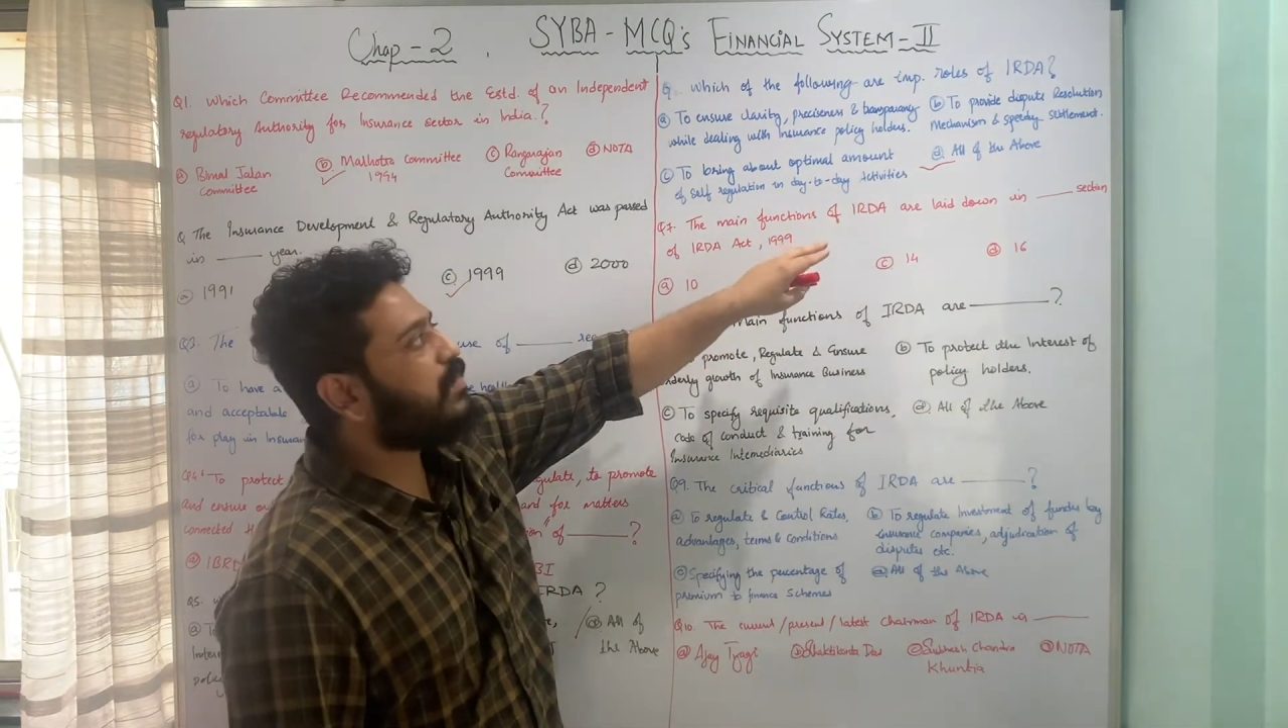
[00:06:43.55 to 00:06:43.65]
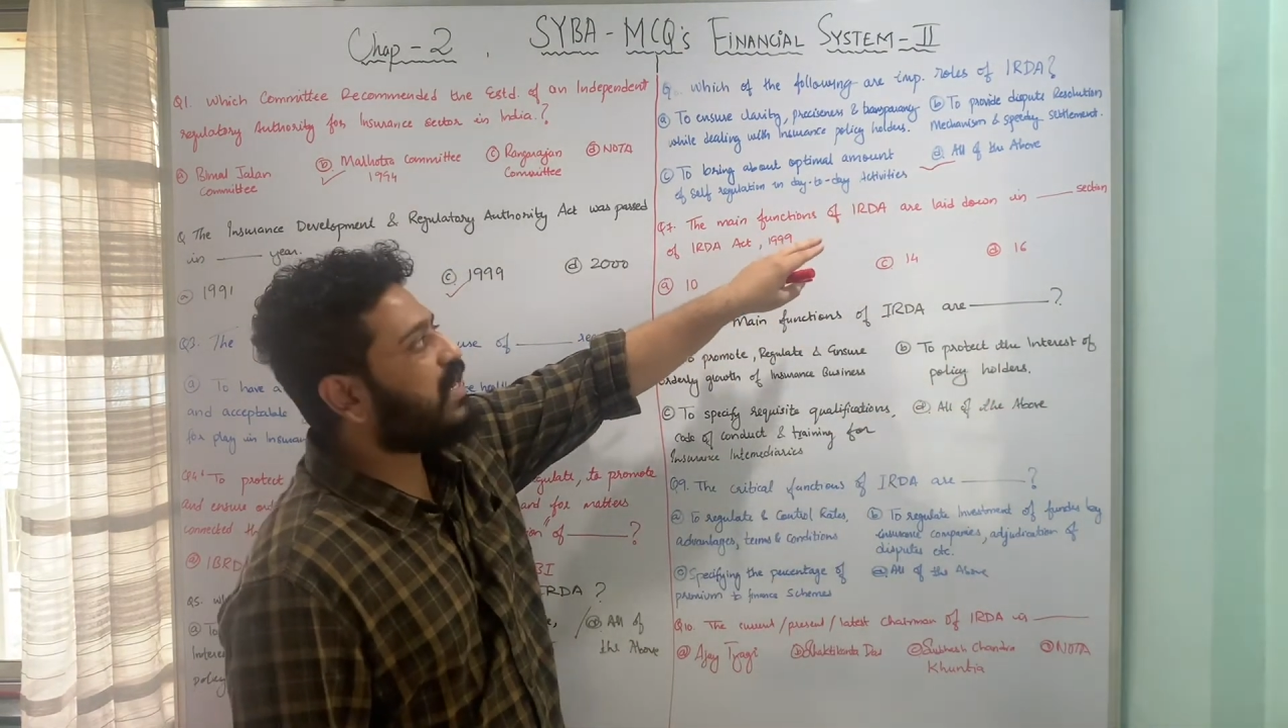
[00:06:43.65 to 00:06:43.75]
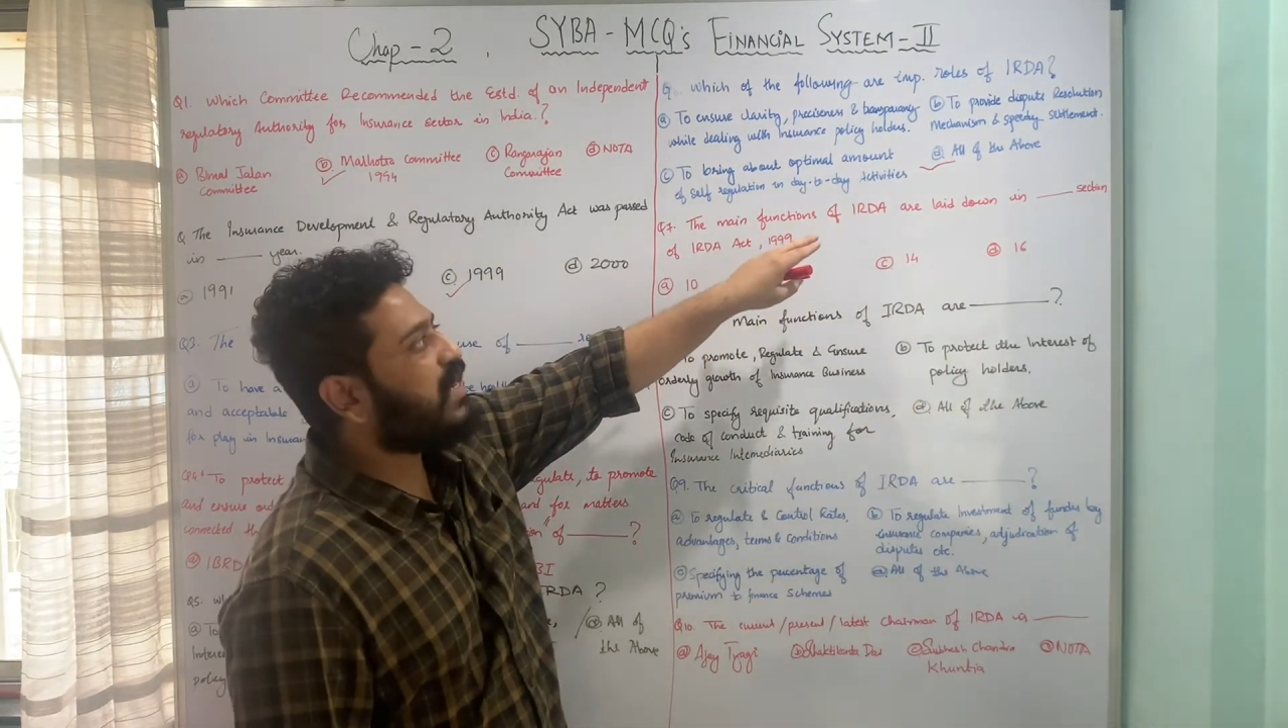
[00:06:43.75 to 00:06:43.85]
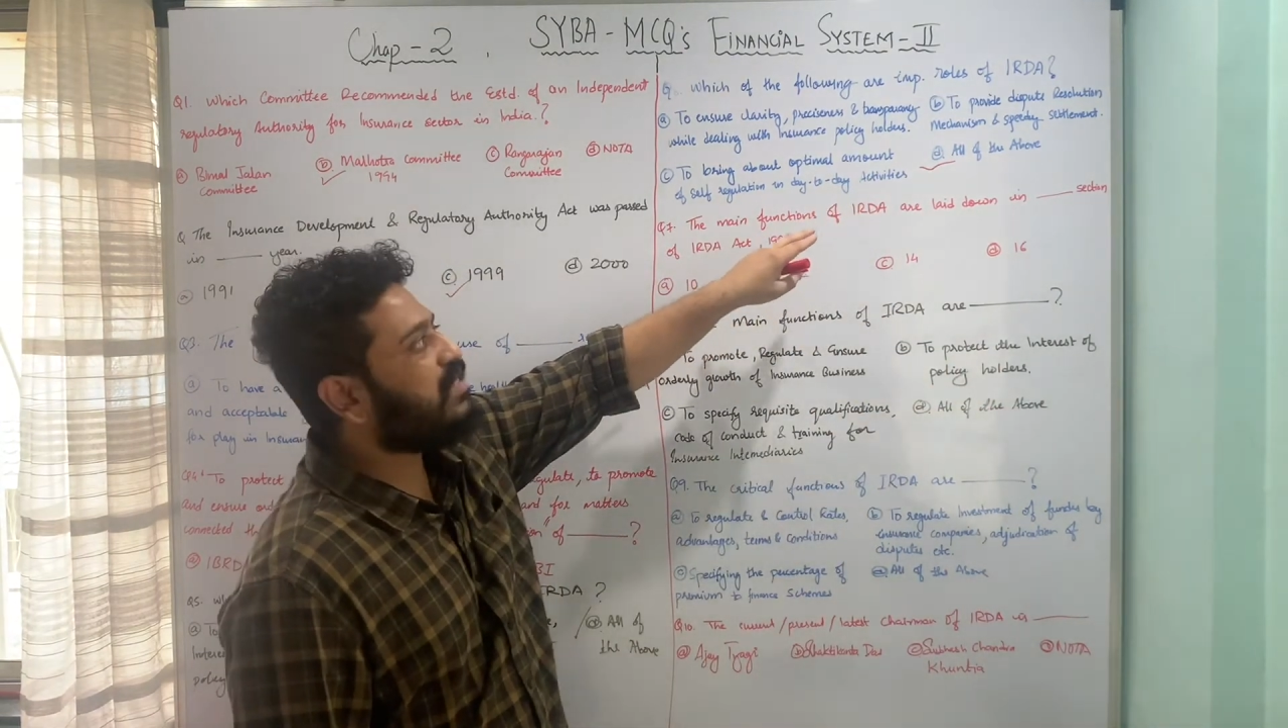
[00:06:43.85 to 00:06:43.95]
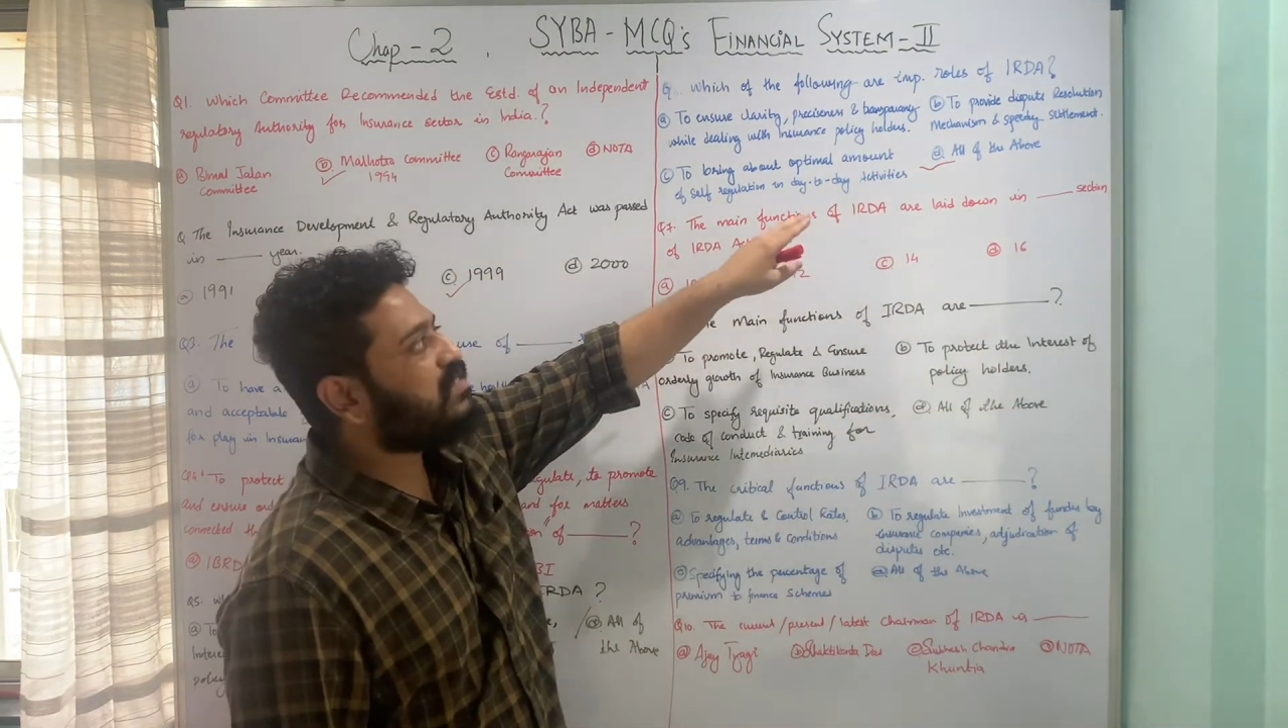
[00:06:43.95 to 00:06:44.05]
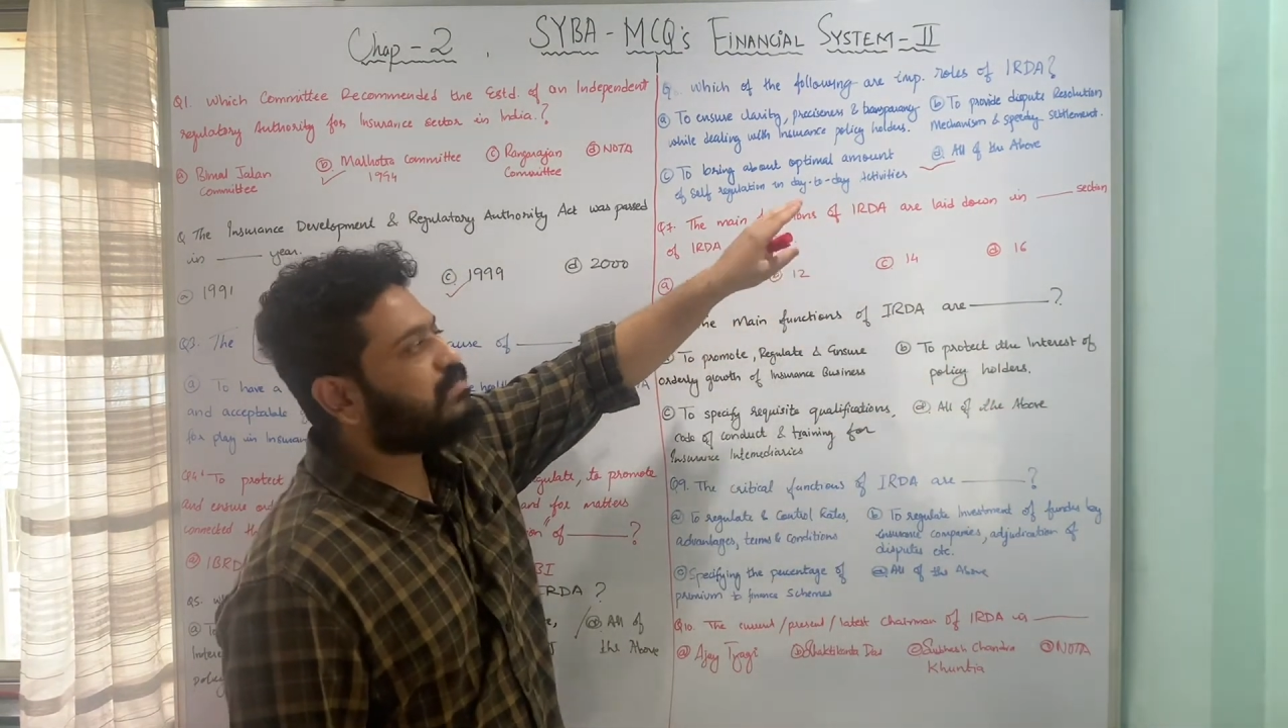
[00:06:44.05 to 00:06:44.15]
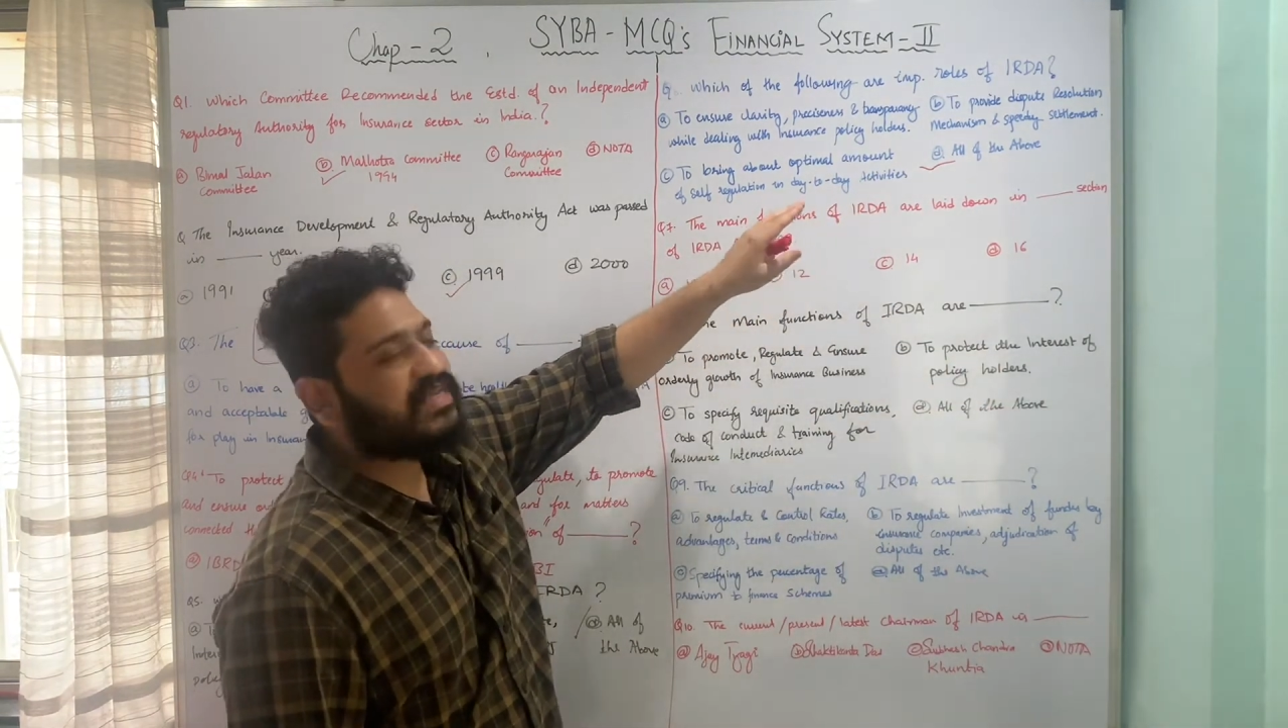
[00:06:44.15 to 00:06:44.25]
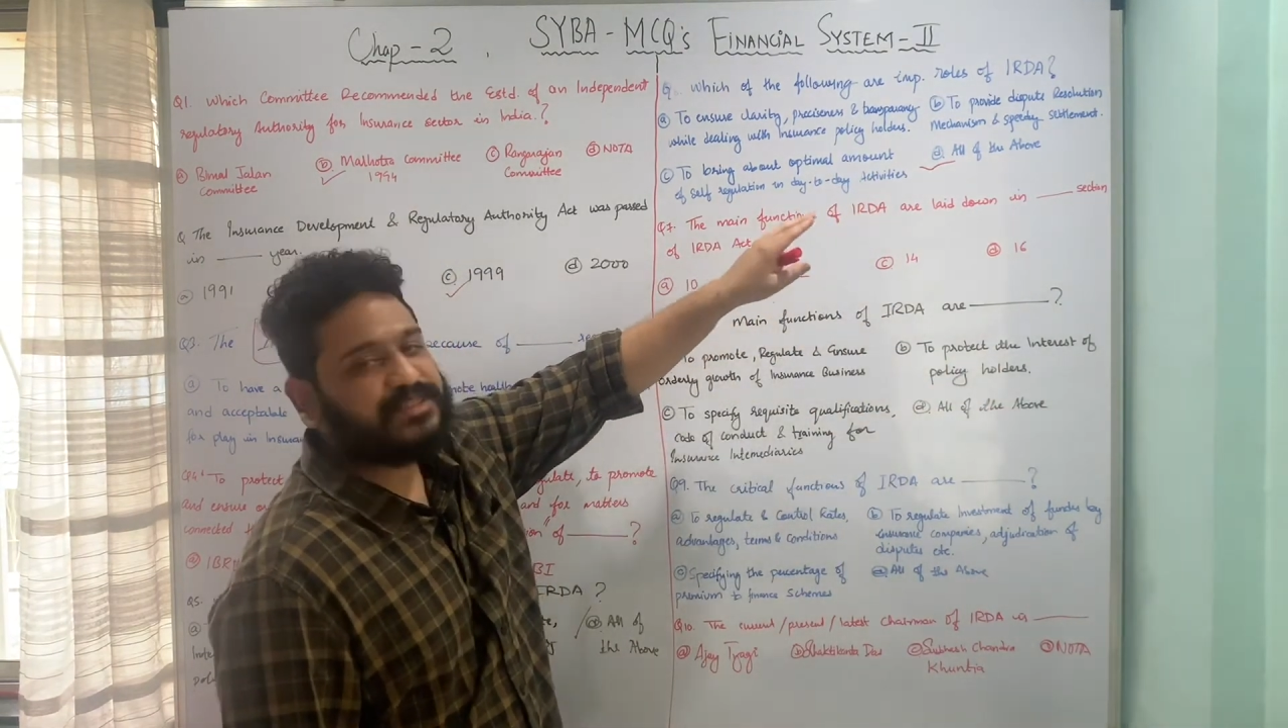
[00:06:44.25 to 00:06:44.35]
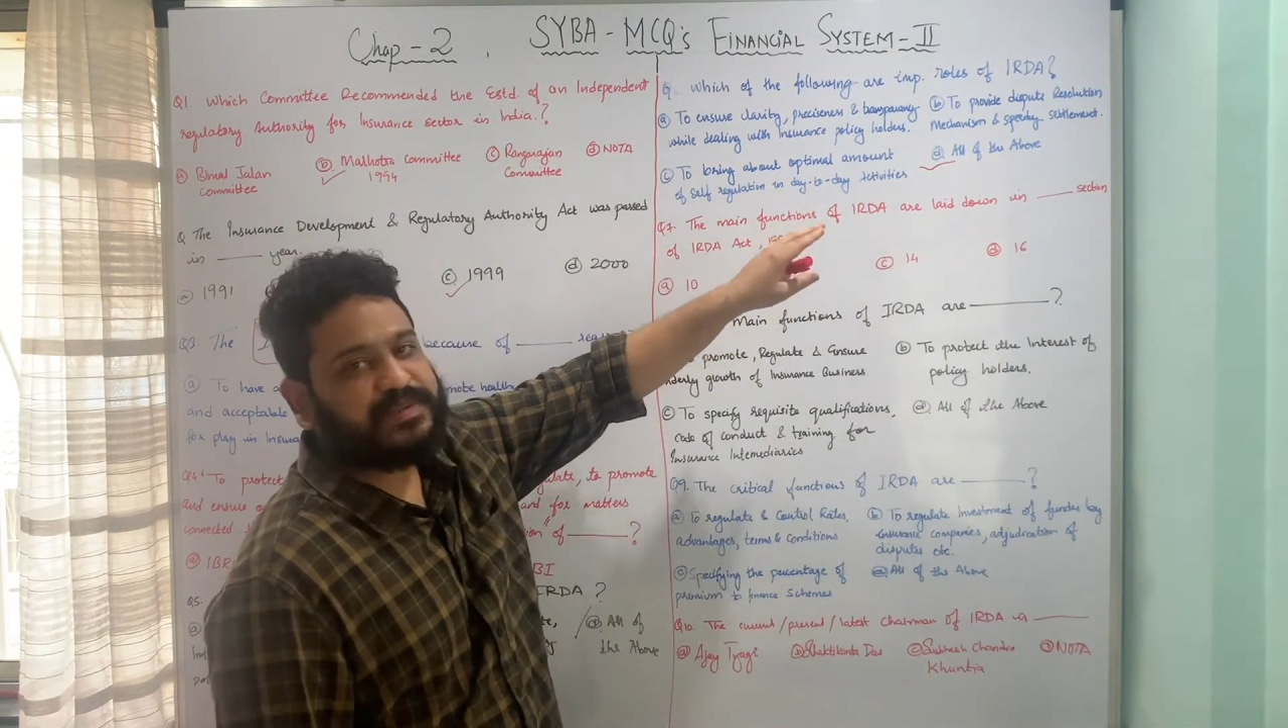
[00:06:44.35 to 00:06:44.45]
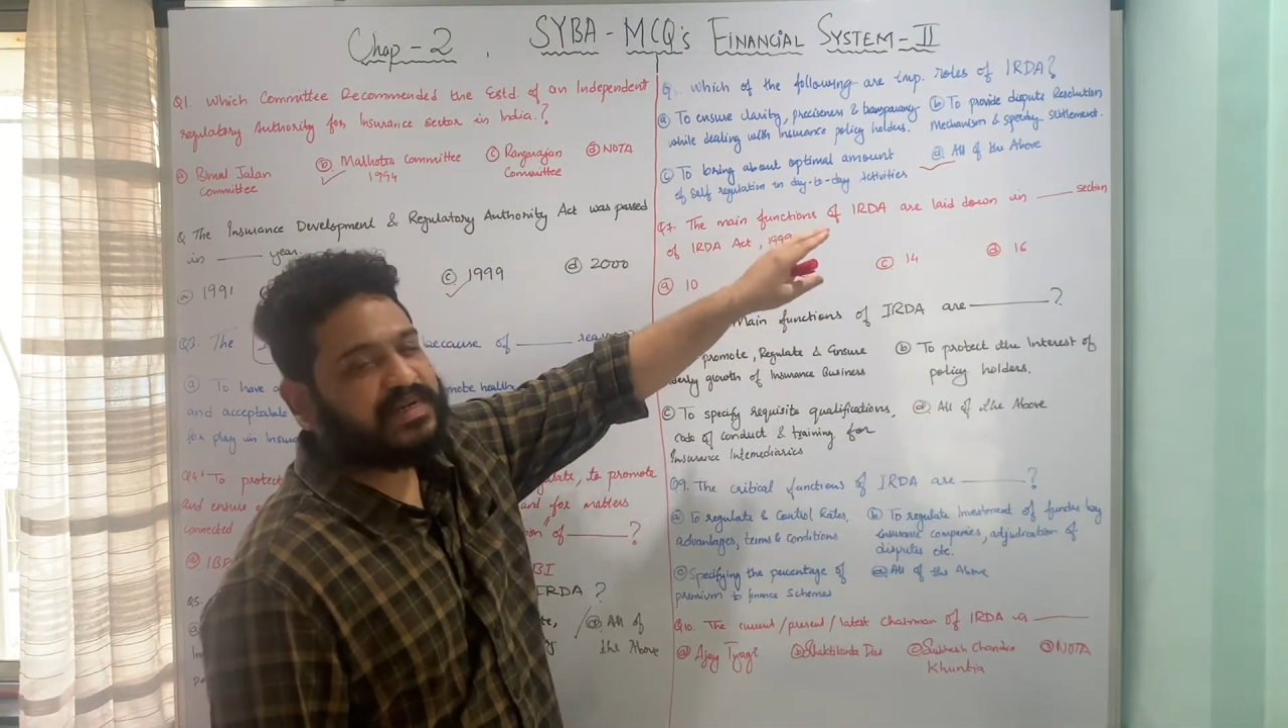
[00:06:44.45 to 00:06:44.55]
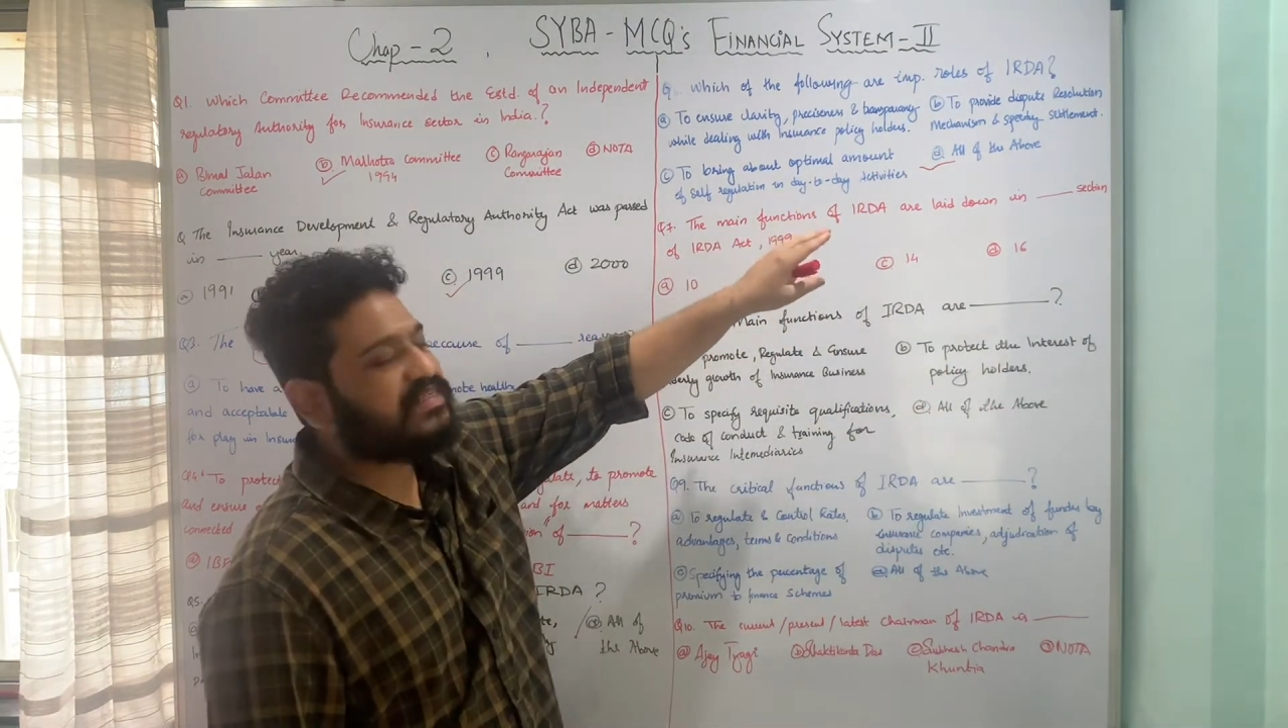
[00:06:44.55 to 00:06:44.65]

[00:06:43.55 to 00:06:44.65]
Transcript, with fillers: mechanism and speedy